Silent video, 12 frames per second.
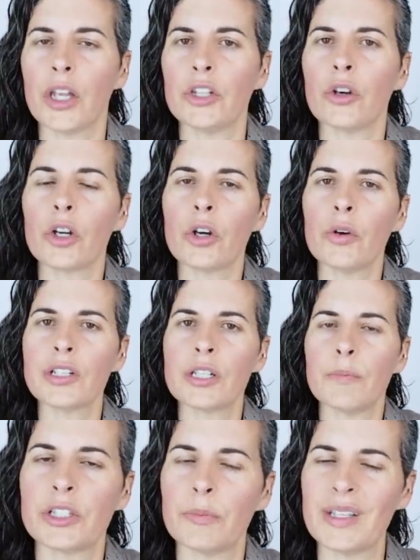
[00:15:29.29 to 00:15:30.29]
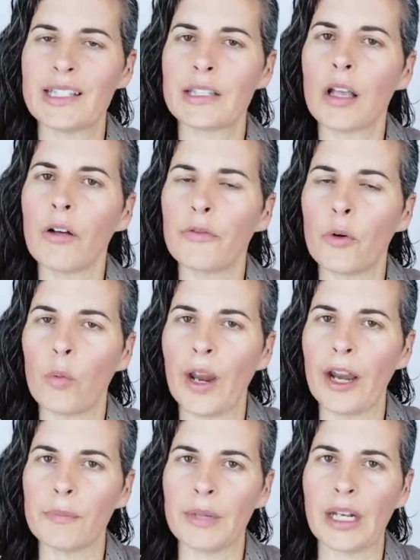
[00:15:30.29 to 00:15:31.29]
that you're going to, to be
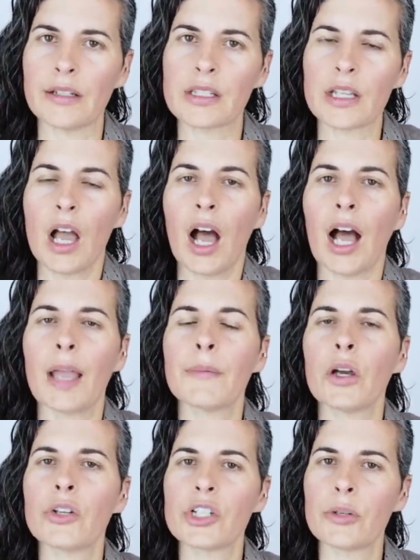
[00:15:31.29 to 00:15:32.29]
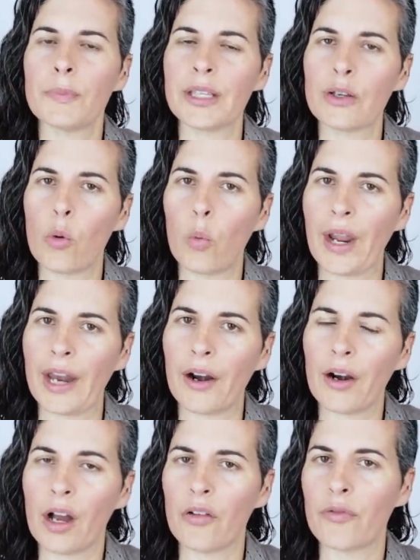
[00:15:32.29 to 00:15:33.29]
self-aware means I'm going to be
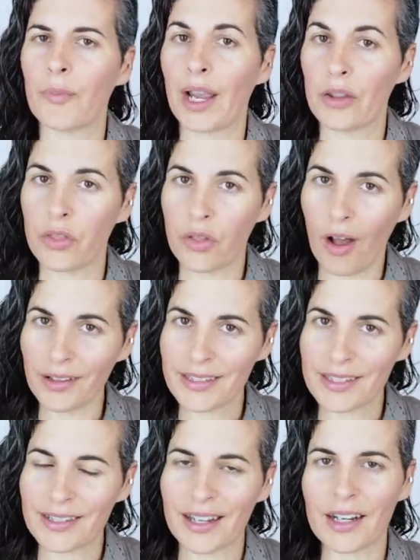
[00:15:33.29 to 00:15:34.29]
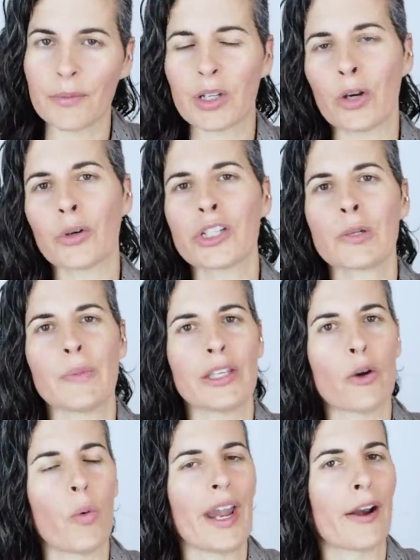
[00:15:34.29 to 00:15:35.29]
aware of my thoughts and I'm going to
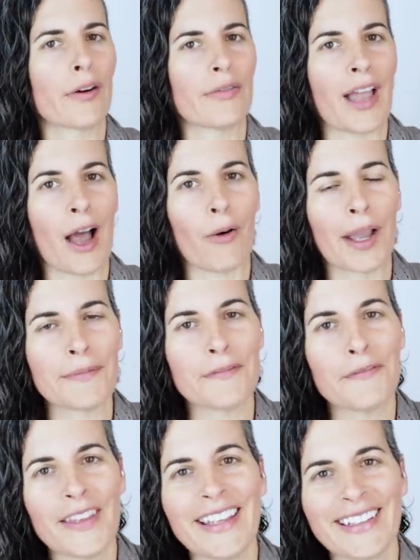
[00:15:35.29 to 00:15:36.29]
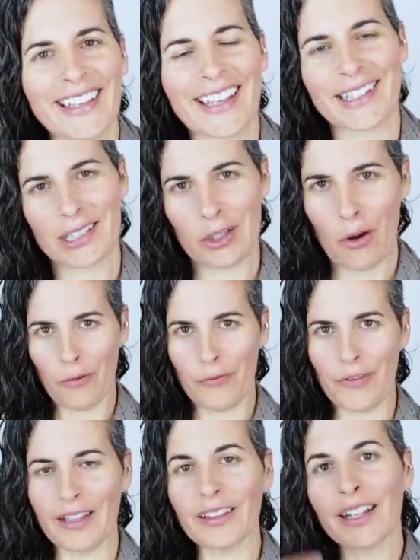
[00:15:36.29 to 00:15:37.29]
be aware of how I'm feeling. So
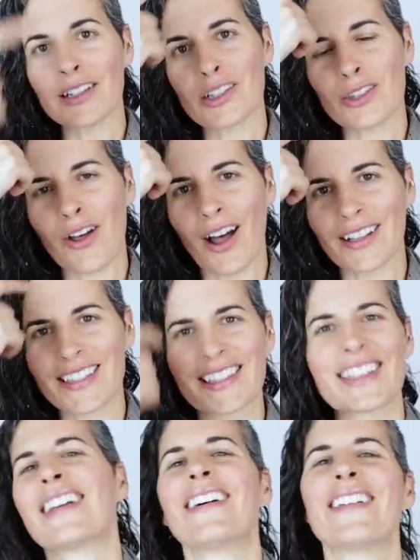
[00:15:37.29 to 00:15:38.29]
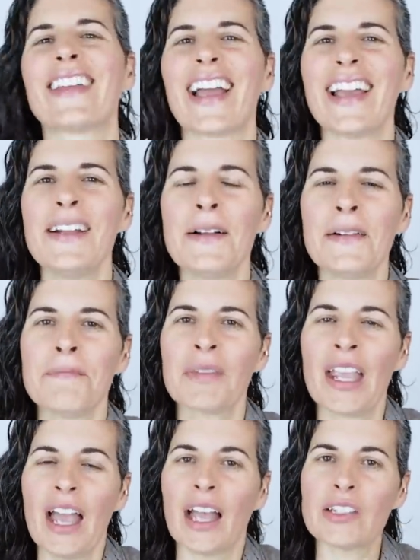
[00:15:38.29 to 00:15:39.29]
feelings, thoughts, okay?
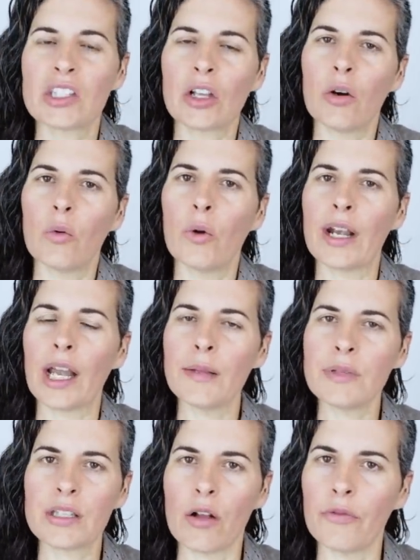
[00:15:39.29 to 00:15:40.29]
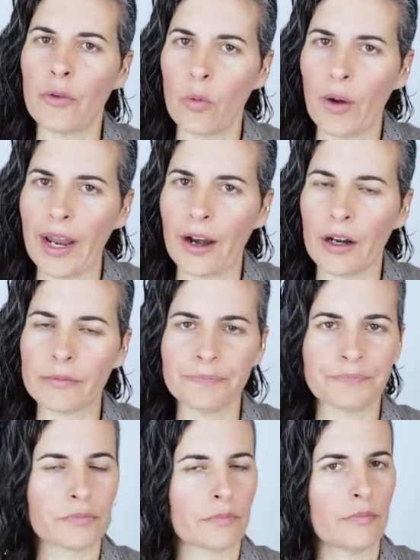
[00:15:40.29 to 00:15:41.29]
And so when I'm
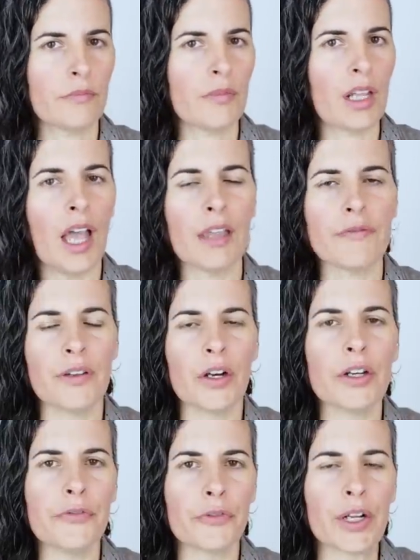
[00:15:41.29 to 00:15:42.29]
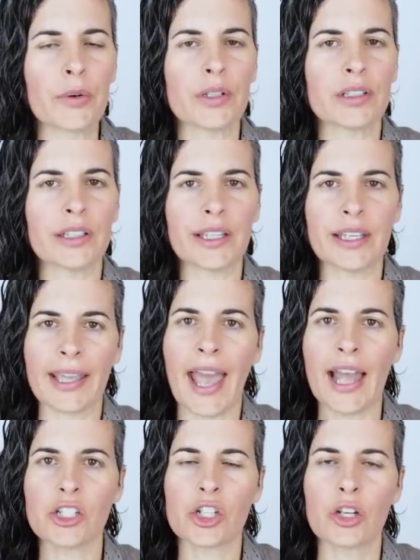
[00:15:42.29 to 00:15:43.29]
self-aware, I very frequently
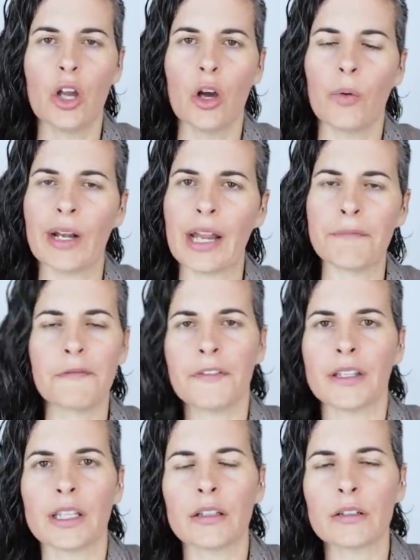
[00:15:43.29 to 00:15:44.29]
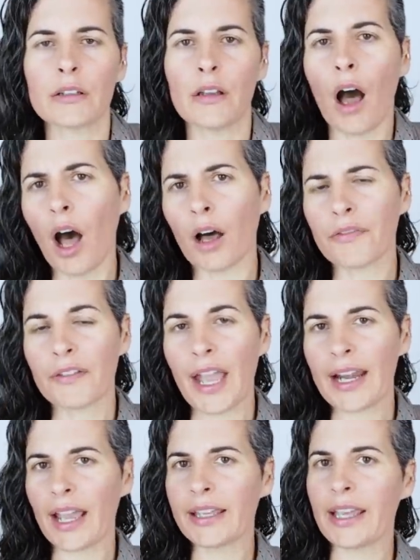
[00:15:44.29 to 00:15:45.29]
catch when I'm feeling a little off,
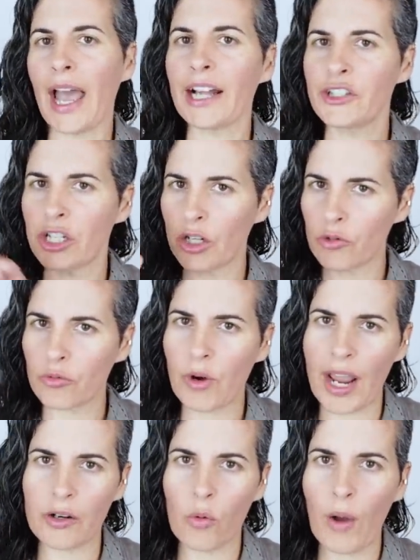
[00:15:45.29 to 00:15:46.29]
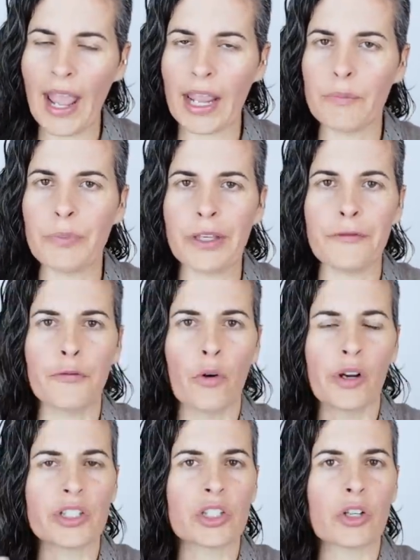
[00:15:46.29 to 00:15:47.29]
and I catch it right away
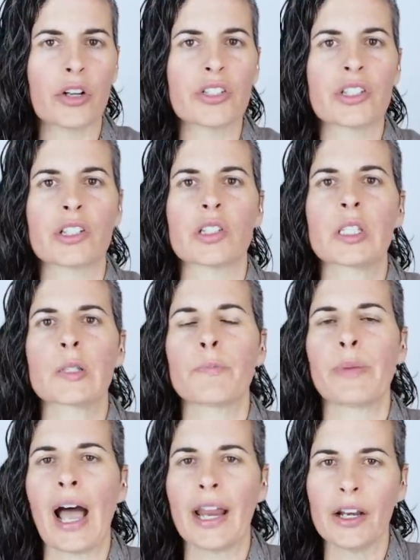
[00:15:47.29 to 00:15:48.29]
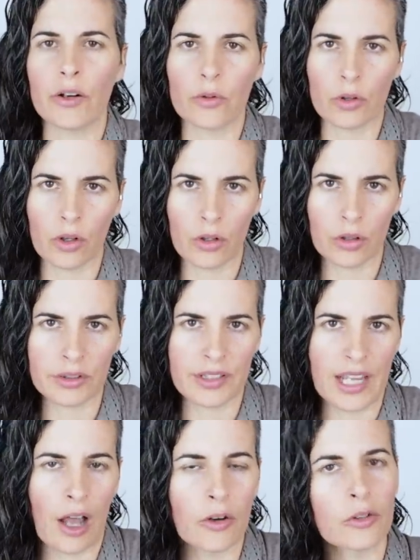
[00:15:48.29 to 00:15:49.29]
before it starts to
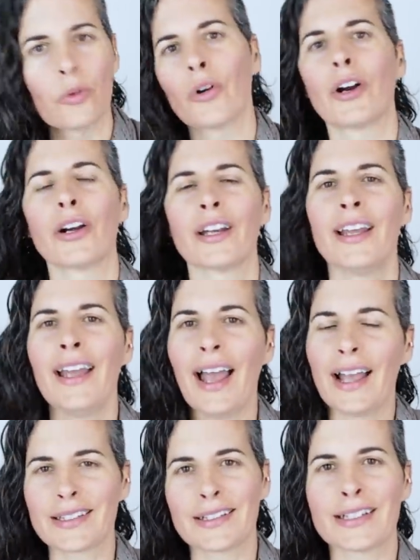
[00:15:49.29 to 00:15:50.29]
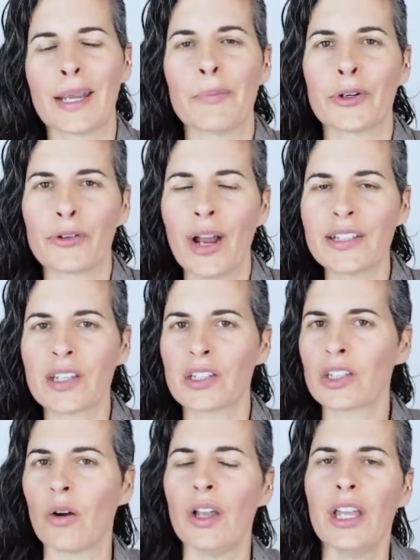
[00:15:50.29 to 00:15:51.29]
spiral downward as the day
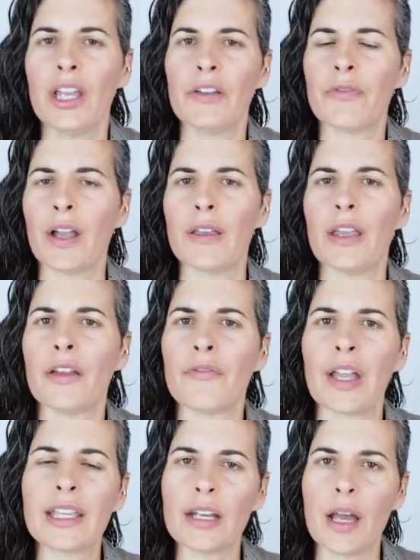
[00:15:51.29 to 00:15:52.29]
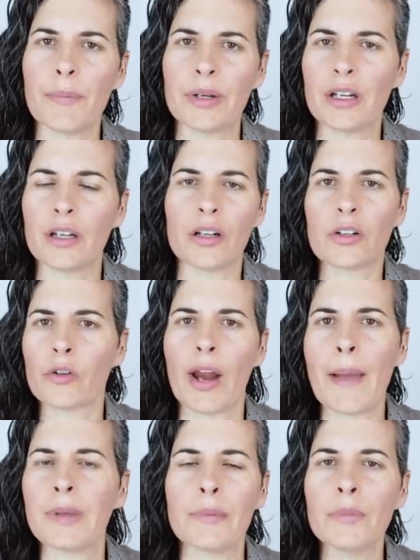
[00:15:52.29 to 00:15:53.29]
progresses. So if I if I get up in a
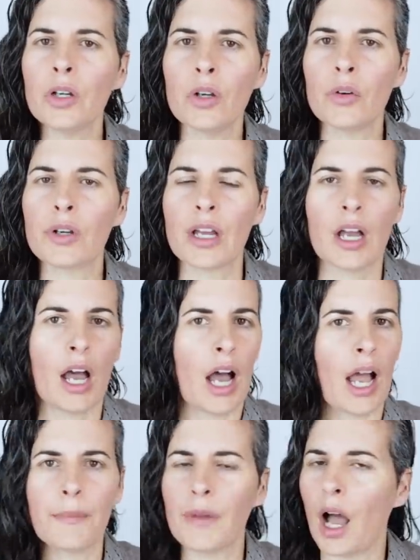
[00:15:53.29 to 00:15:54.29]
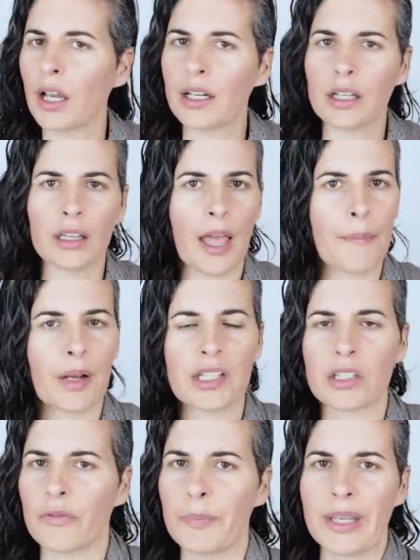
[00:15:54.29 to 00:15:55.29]
crappy mood, I'm not going to let
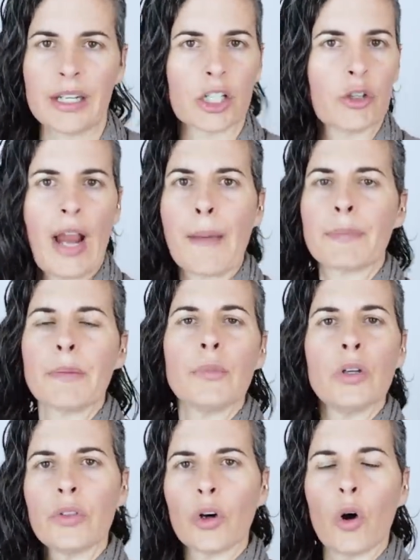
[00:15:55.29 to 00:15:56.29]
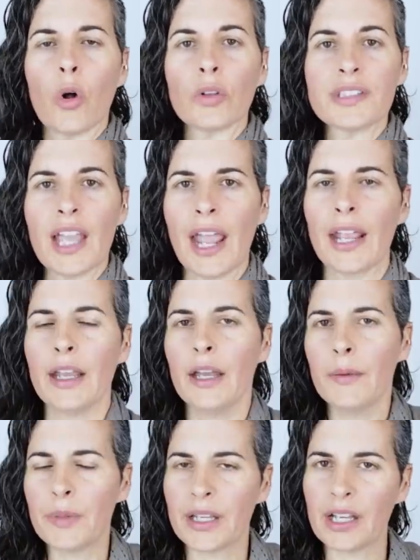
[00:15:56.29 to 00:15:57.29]
myself be in a crappy mood the whole
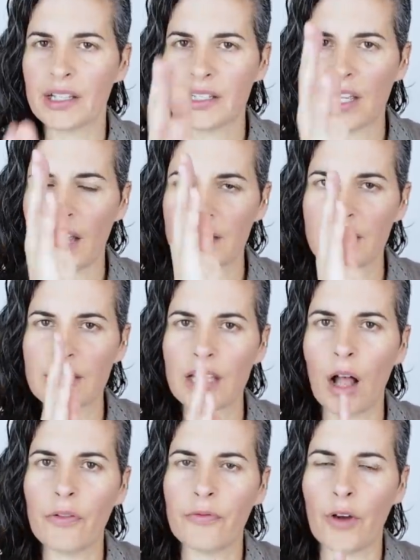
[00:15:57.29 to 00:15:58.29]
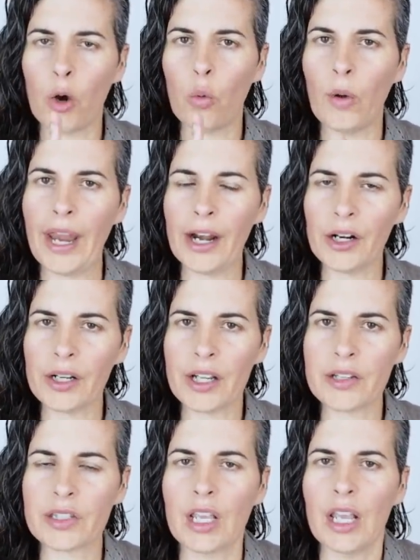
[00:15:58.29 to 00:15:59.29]
day because that
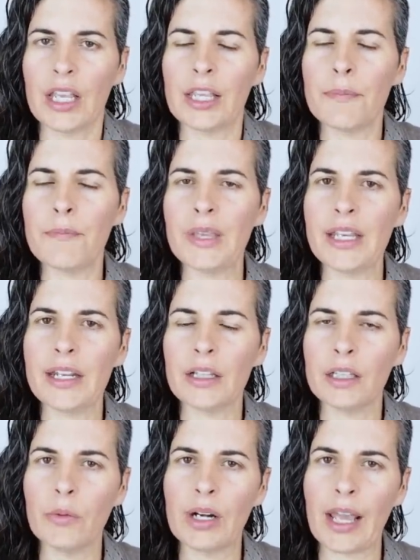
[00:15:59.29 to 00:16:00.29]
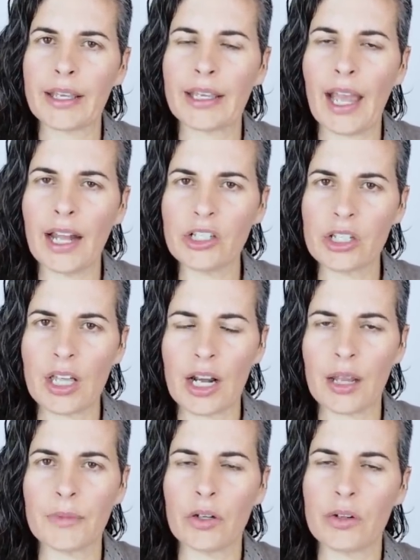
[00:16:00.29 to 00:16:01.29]
self-awareness immediately when I catch
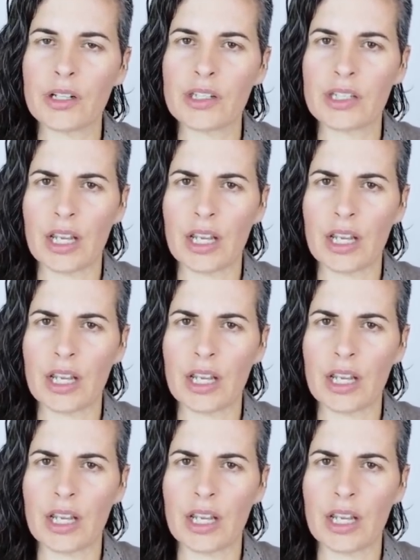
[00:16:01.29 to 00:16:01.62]
that, I'm going to